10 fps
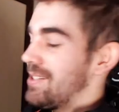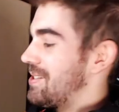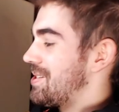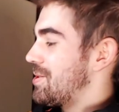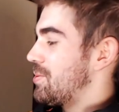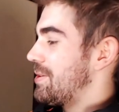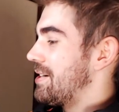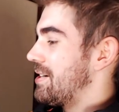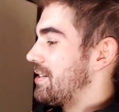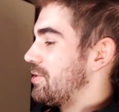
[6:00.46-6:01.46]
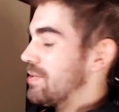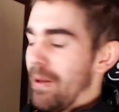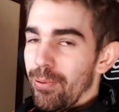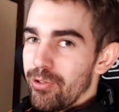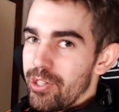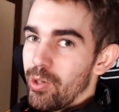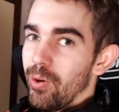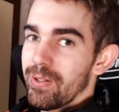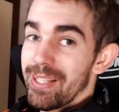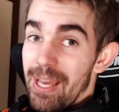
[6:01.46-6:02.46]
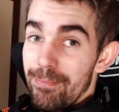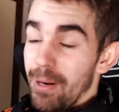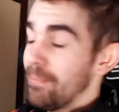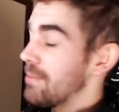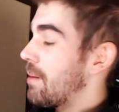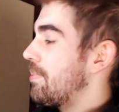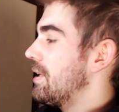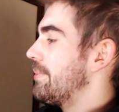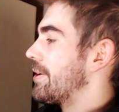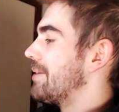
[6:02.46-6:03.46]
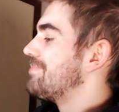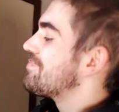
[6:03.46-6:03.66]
to uh, use my push talk because I kept bumping my pit limiter.